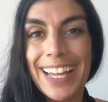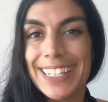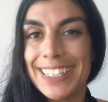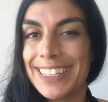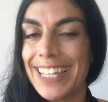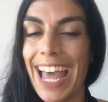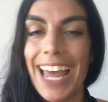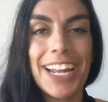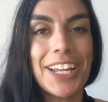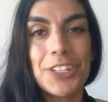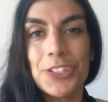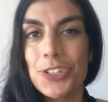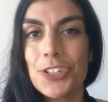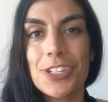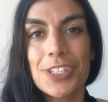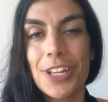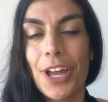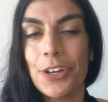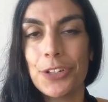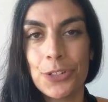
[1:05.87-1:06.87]
That is
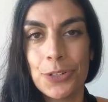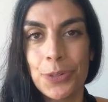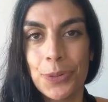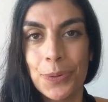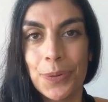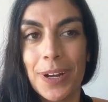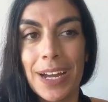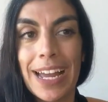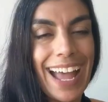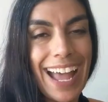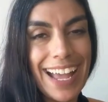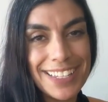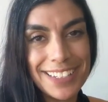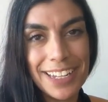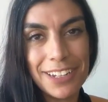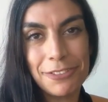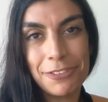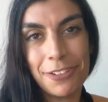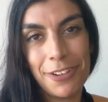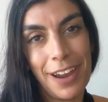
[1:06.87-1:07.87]
just not true.
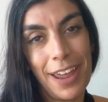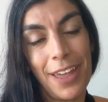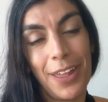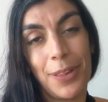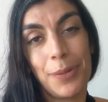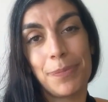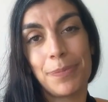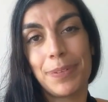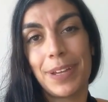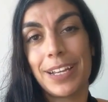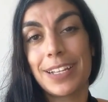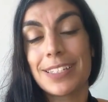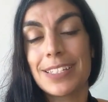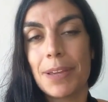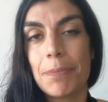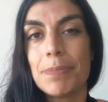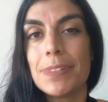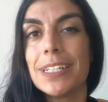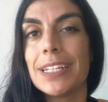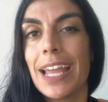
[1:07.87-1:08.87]
Asking for help,
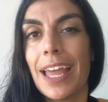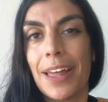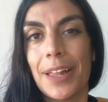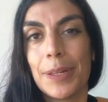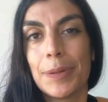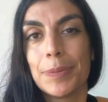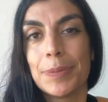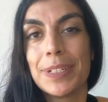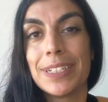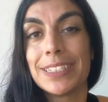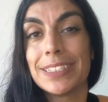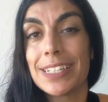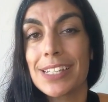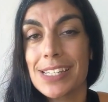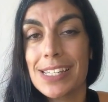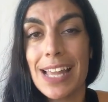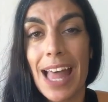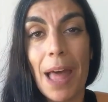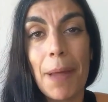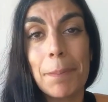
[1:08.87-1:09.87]
accepting help, does
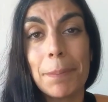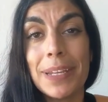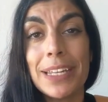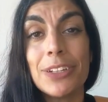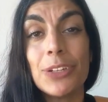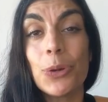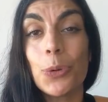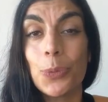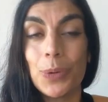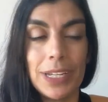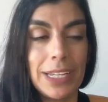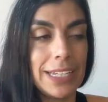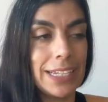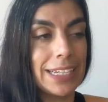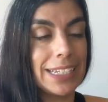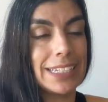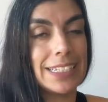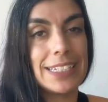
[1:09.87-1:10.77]
not mean you're weak. It